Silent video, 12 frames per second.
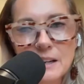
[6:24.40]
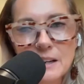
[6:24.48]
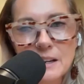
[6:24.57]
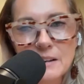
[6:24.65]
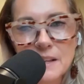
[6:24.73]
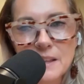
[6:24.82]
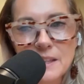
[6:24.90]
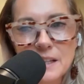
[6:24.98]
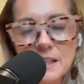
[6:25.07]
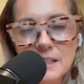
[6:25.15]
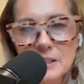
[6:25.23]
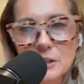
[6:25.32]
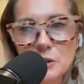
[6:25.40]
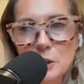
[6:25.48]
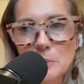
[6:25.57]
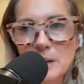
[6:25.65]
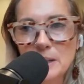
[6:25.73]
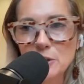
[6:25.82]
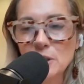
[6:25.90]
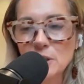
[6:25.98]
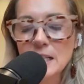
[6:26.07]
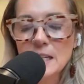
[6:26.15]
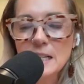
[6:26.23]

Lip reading: love this so much.